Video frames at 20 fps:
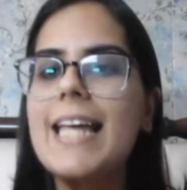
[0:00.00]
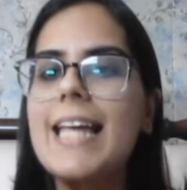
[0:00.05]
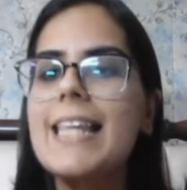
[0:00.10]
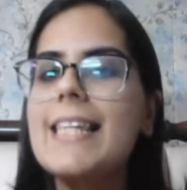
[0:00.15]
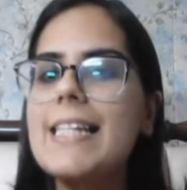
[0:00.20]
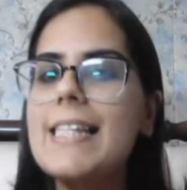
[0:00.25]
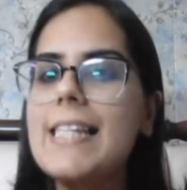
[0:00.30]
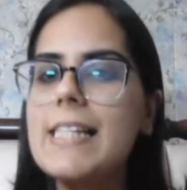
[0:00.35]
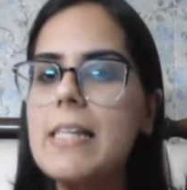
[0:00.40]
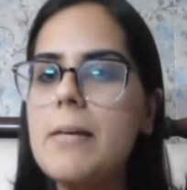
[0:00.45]

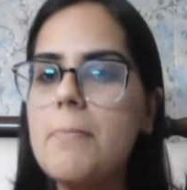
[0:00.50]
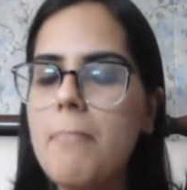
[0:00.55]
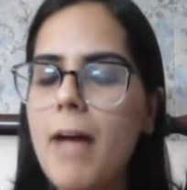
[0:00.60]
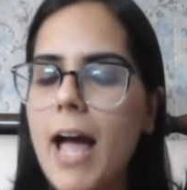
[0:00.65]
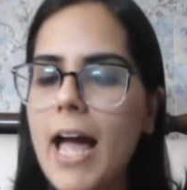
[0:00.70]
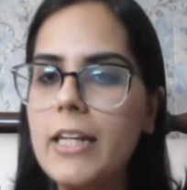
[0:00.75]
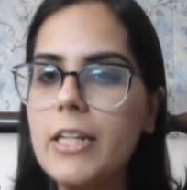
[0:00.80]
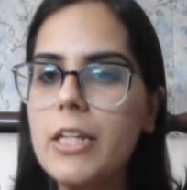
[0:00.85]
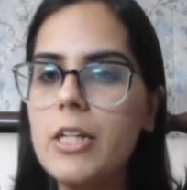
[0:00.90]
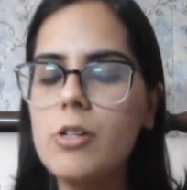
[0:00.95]
This is a
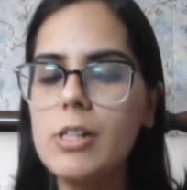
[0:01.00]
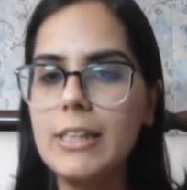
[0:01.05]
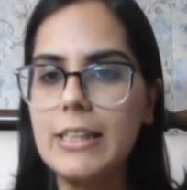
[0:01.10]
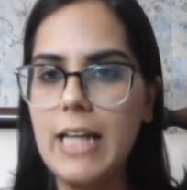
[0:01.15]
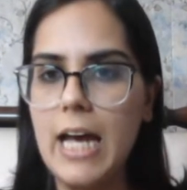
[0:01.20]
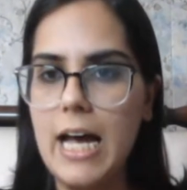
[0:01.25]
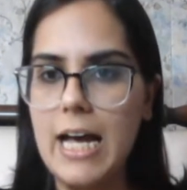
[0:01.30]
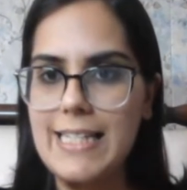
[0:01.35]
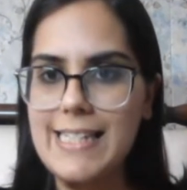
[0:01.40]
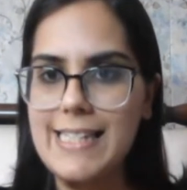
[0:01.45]
manual
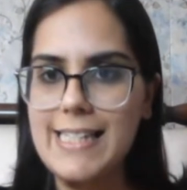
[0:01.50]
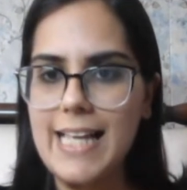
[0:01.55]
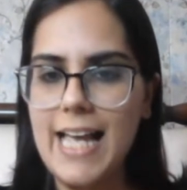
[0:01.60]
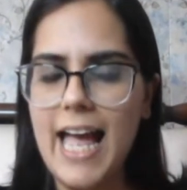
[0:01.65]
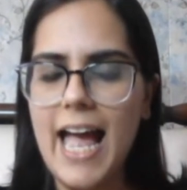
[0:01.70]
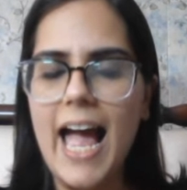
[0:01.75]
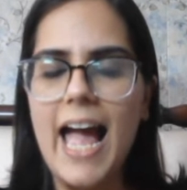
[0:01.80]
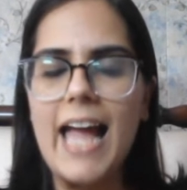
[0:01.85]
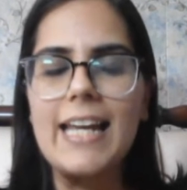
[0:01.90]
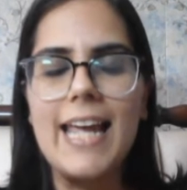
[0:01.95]
task
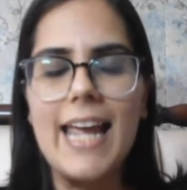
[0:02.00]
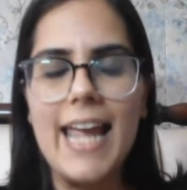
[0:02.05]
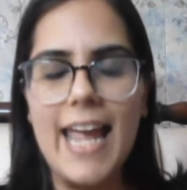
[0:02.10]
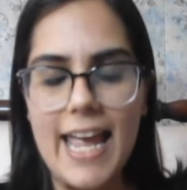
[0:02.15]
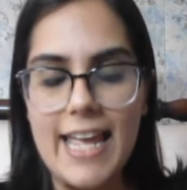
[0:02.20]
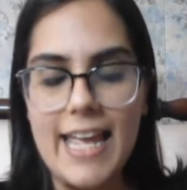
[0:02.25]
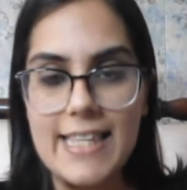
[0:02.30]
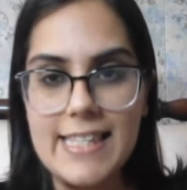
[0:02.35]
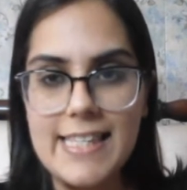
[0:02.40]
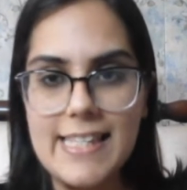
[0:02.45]
and
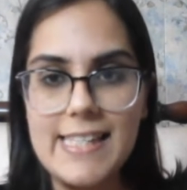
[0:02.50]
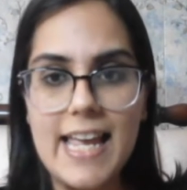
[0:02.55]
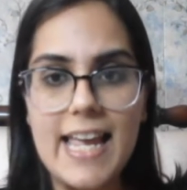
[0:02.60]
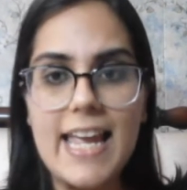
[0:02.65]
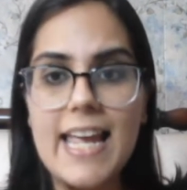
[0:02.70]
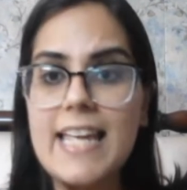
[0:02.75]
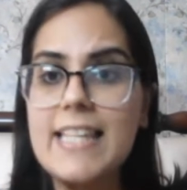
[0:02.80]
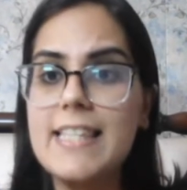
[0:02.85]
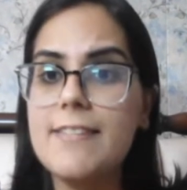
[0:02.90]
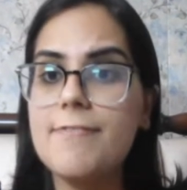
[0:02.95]
hence
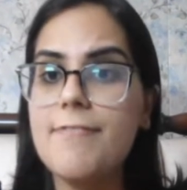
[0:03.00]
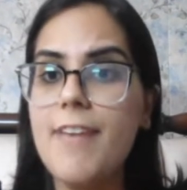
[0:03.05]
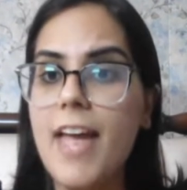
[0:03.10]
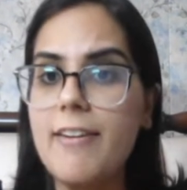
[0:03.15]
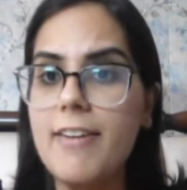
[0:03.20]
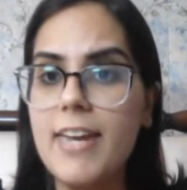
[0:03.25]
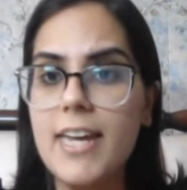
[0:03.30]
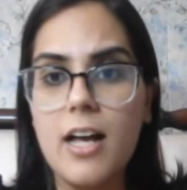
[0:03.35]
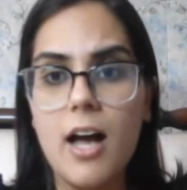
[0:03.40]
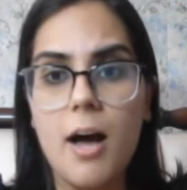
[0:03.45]
it's
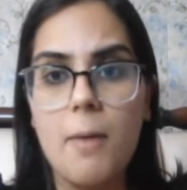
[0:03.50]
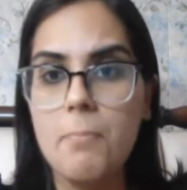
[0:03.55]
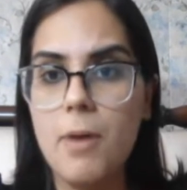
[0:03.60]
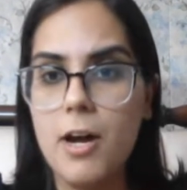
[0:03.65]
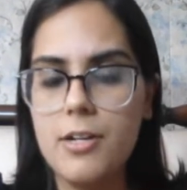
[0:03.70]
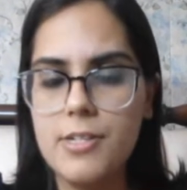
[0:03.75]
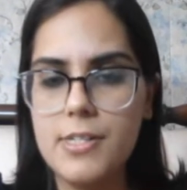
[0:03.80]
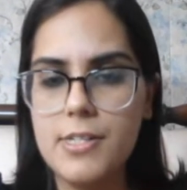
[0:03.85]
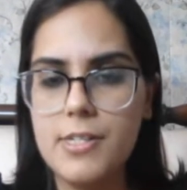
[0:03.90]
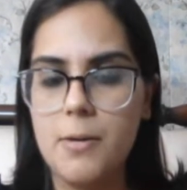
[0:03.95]
very
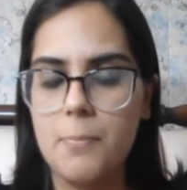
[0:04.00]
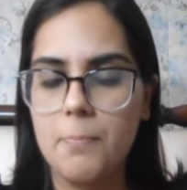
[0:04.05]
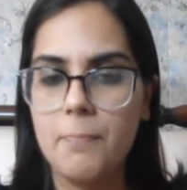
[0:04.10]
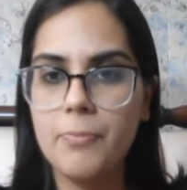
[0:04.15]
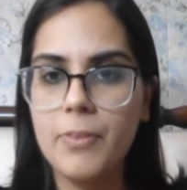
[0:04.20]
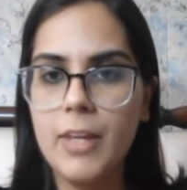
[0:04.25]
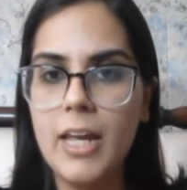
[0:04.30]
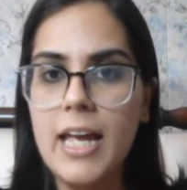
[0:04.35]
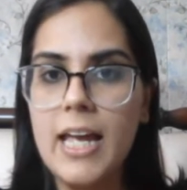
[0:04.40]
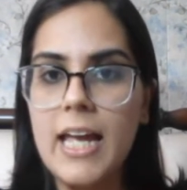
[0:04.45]
cumbersome.
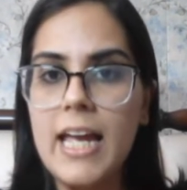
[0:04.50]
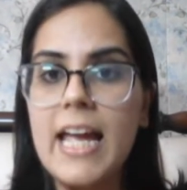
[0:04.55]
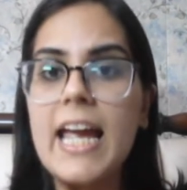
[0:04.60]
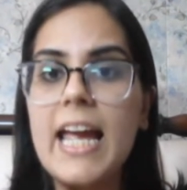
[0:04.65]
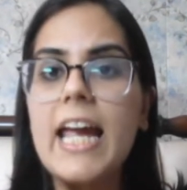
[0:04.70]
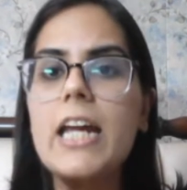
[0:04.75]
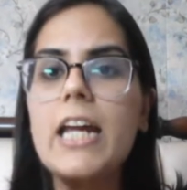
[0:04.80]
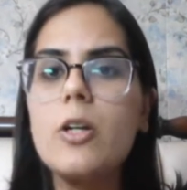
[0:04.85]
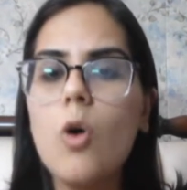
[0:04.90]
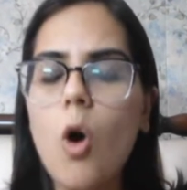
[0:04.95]

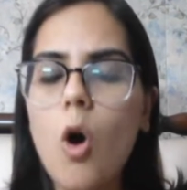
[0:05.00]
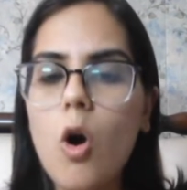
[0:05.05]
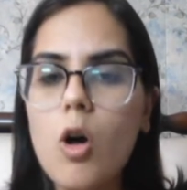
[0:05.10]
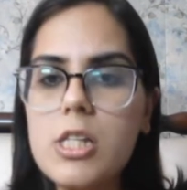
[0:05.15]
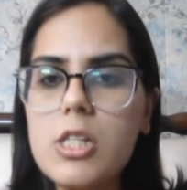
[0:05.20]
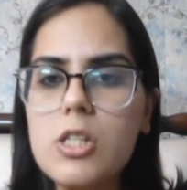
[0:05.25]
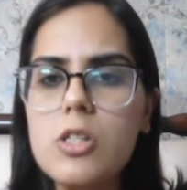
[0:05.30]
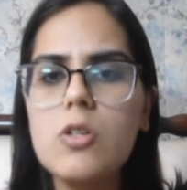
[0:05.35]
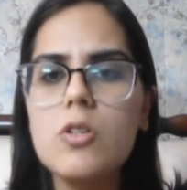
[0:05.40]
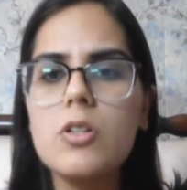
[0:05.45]
It
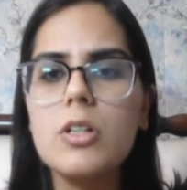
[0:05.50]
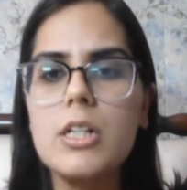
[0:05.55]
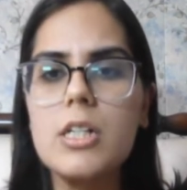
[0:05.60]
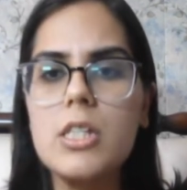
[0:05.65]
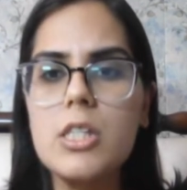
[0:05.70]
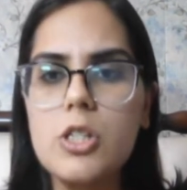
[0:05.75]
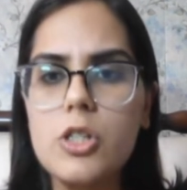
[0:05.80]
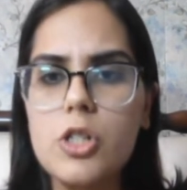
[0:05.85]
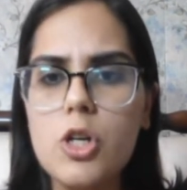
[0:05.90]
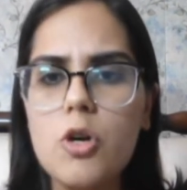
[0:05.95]
also
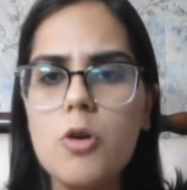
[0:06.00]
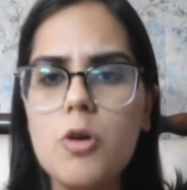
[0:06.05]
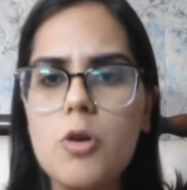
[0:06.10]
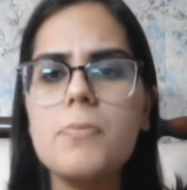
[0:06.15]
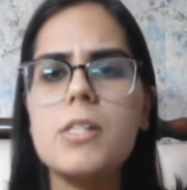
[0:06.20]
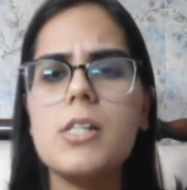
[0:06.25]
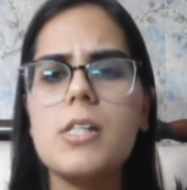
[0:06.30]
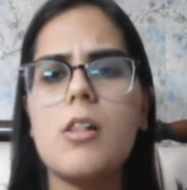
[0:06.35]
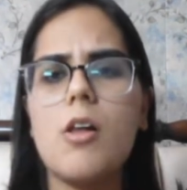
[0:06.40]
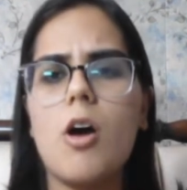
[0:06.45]

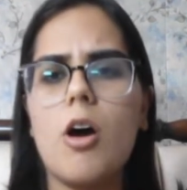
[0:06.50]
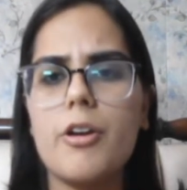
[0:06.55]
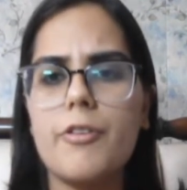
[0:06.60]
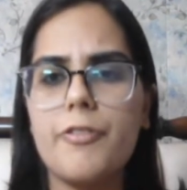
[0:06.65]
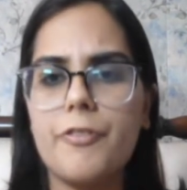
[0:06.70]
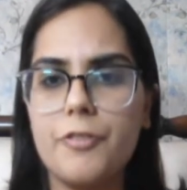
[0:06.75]
consumes a lot of